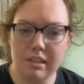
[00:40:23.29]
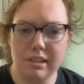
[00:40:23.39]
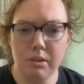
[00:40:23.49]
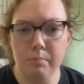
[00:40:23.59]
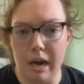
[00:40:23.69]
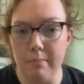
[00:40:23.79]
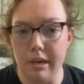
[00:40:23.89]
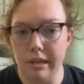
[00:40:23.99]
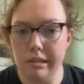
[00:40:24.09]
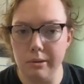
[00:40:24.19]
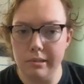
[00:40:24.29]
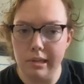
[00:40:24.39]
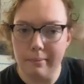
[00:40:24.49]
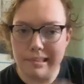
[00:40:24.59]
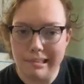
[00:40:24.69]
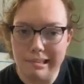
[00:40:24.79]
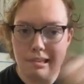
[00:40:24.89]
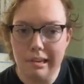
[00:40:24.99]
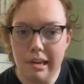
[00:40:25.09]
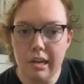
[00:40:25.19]
It's still by me, so it's like,
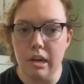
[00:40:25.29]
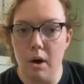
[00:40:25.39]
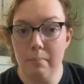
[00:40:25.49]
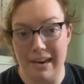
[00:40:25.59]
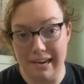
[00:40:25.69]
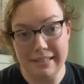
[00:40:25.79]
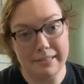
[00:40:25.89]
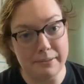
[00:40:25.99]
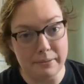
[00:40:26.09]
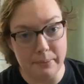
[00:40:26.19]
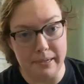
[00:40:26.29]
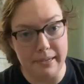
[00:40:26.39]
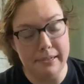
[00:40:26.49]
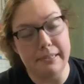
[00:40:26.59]
you know, my hand's still doing it.